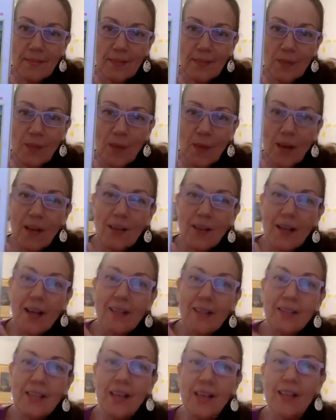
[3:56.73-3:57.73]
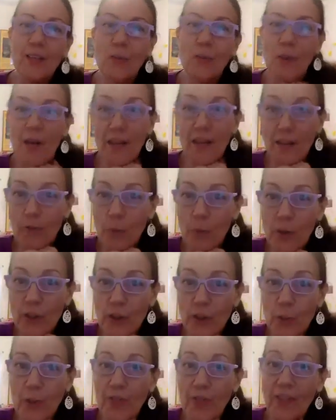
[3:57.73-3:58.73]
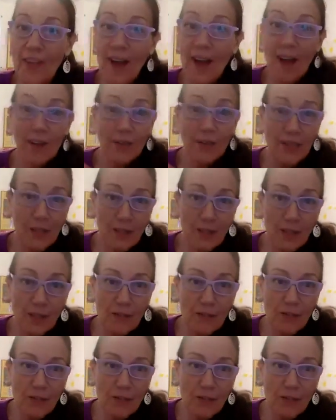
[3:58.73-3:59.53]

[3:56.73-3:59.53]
Well, I'll tell you what, I've worked with thousands of